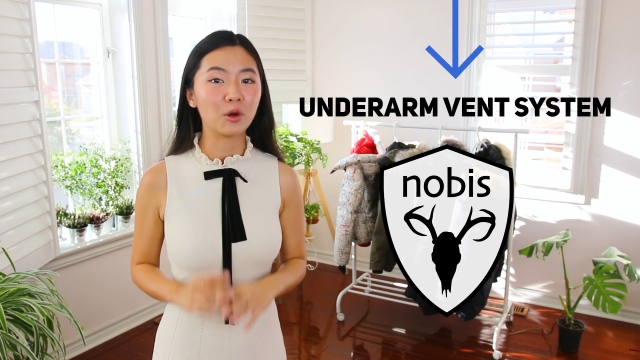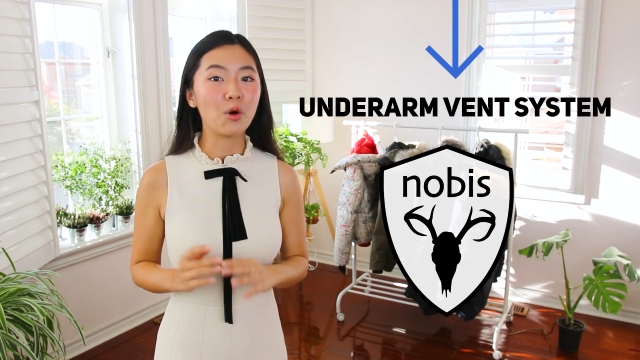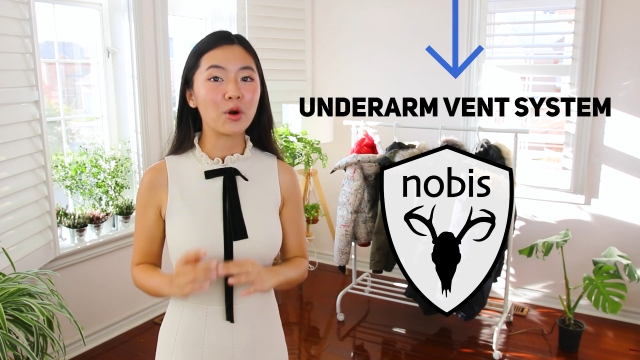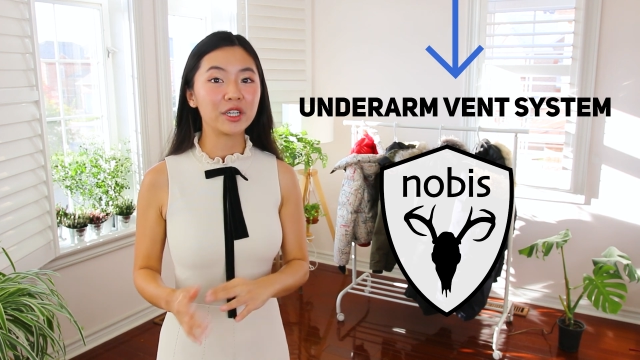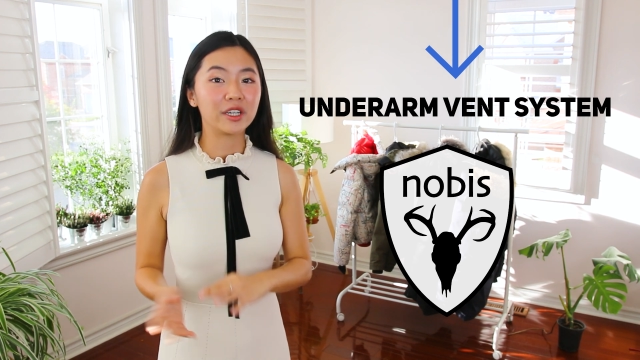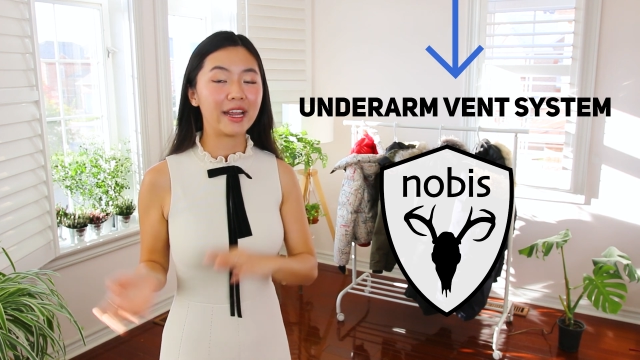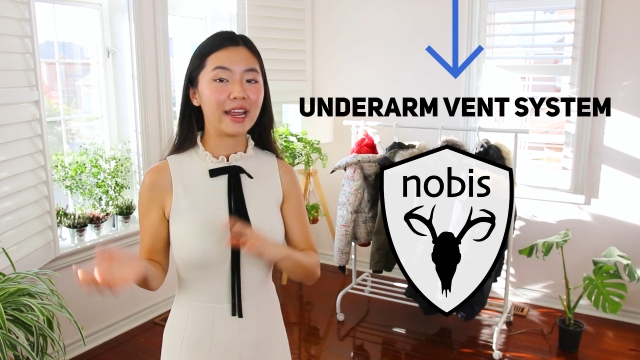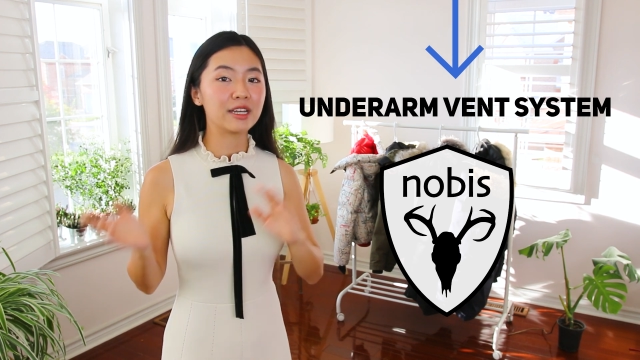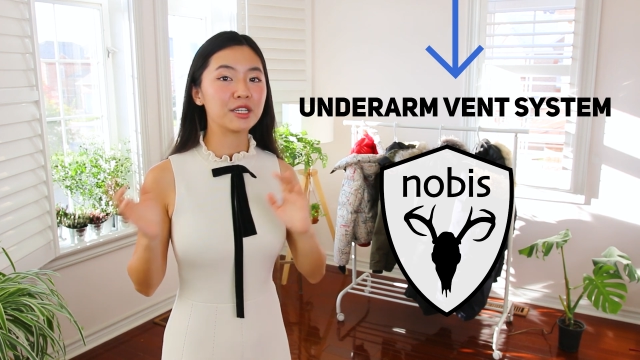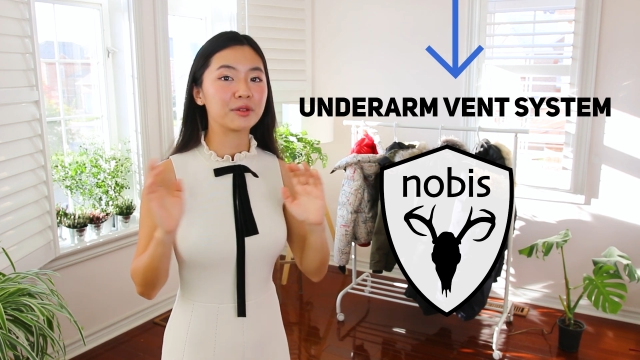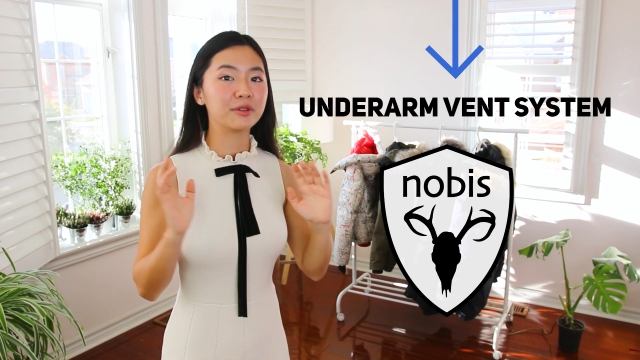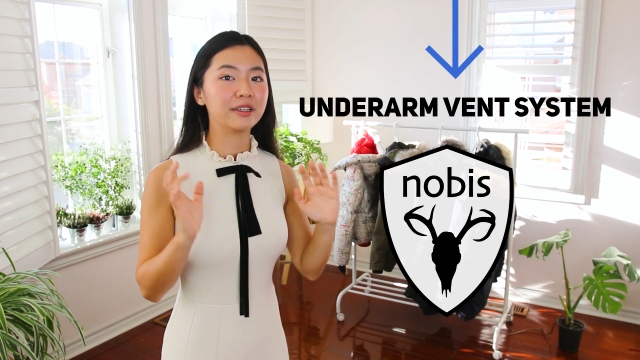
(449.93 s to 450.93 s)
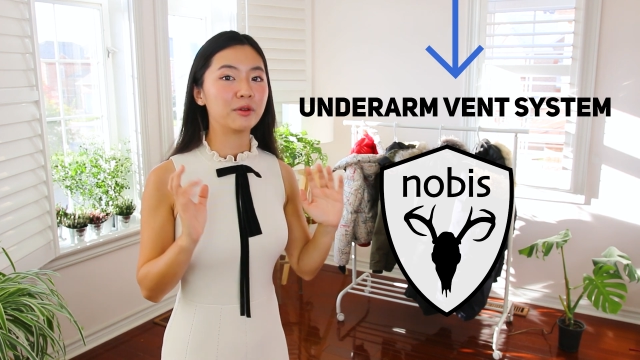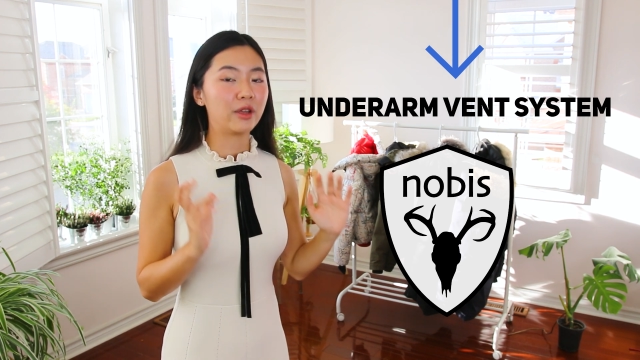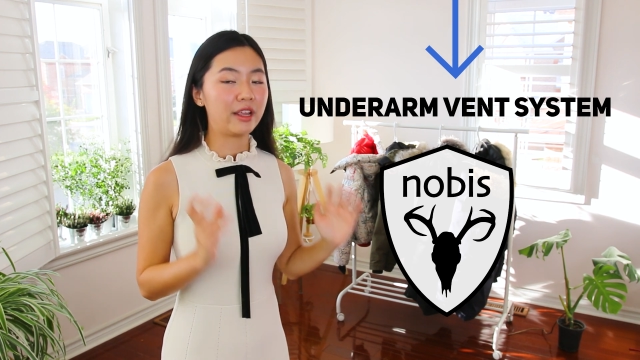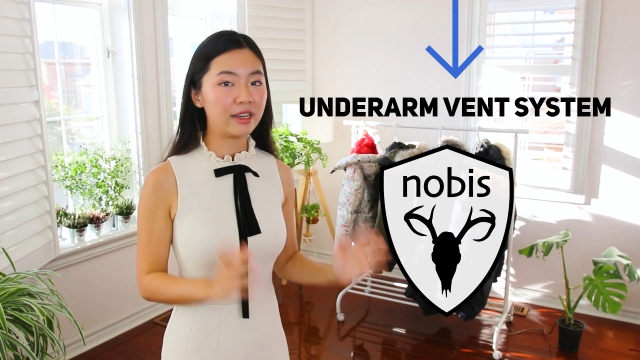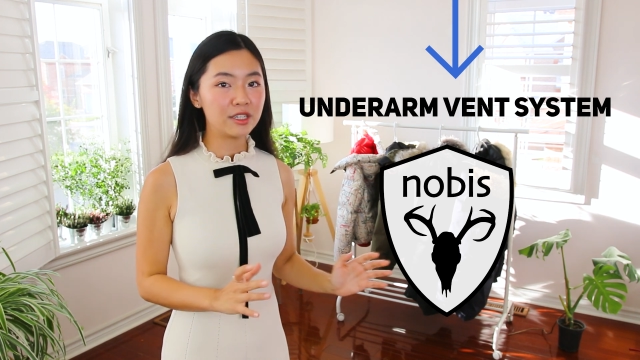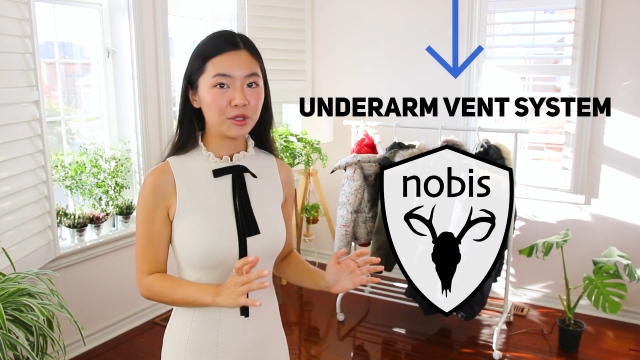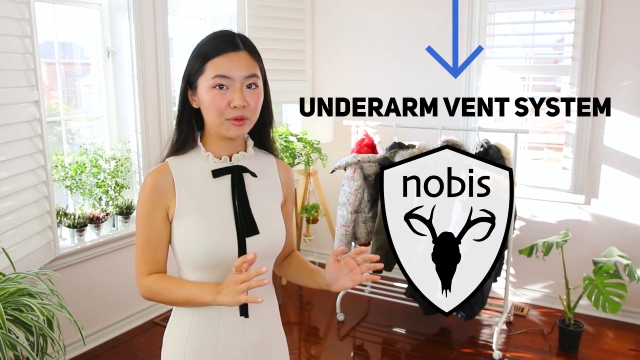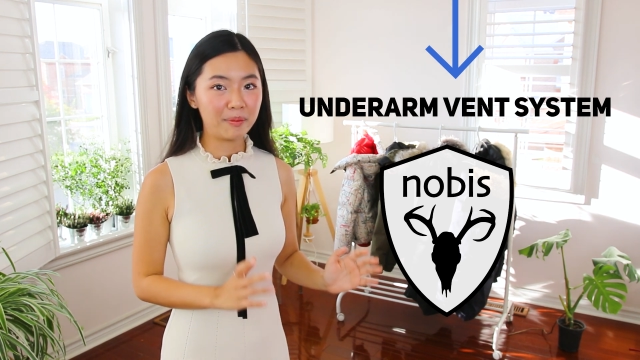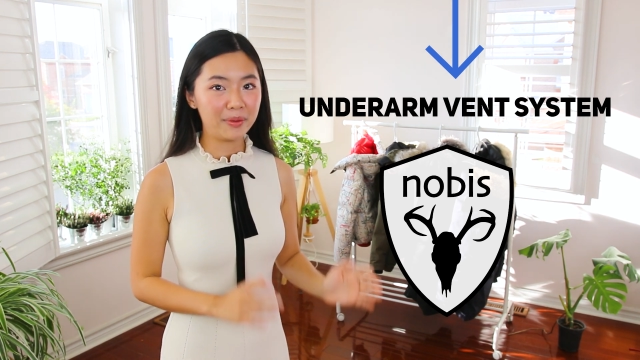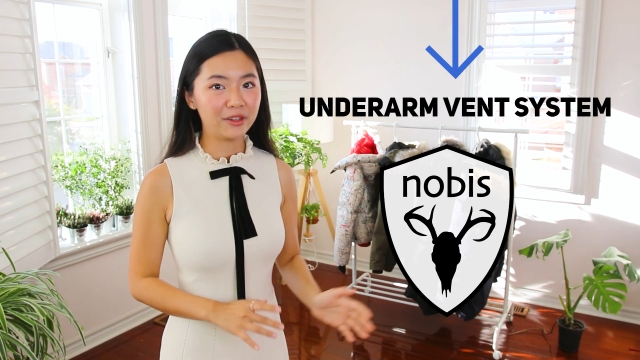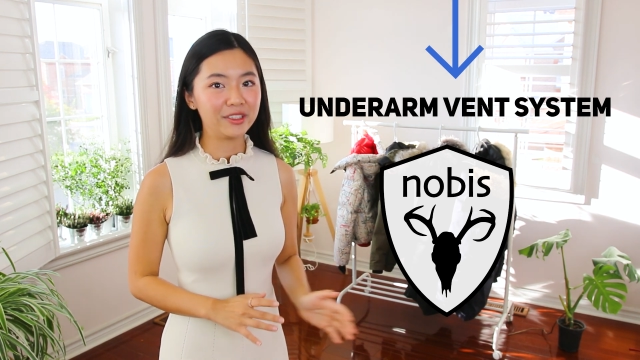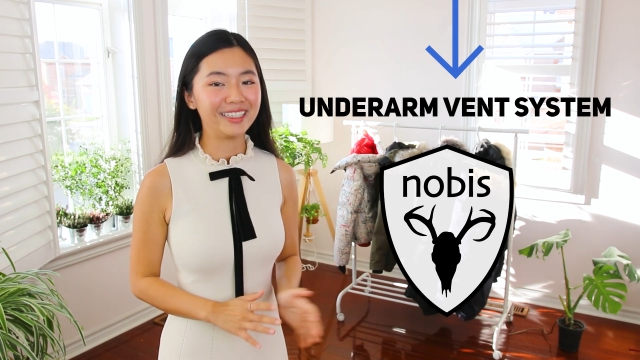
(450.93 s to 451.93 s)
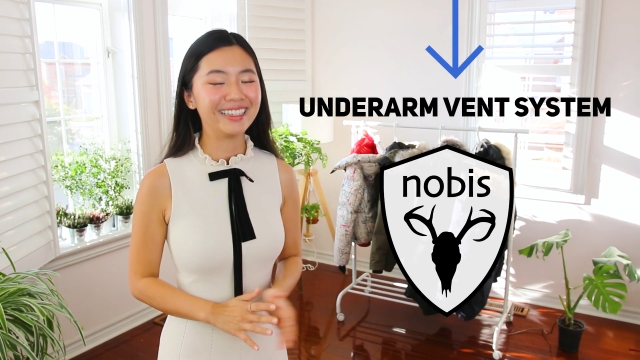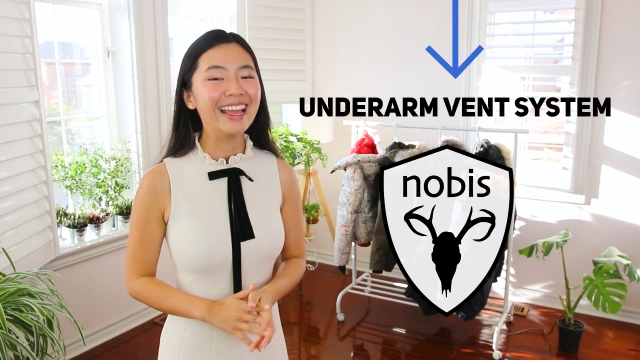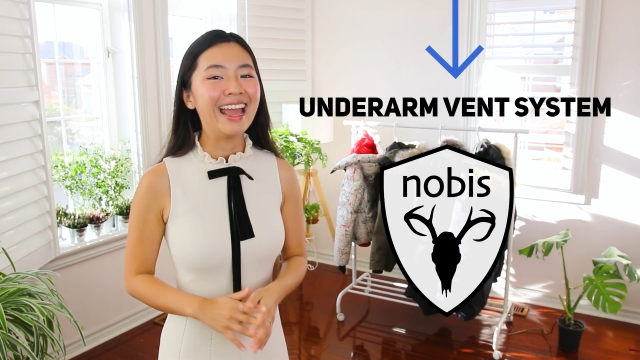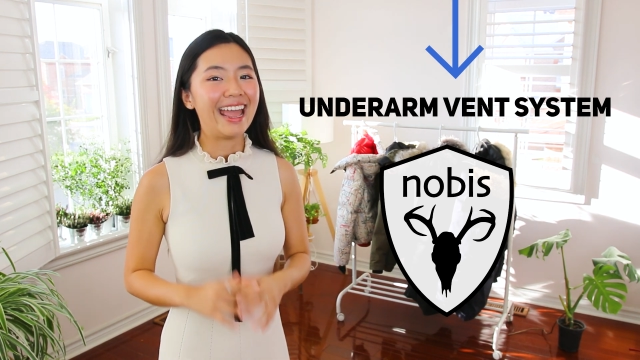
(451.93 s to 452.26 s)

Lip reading: or you're entering into a building,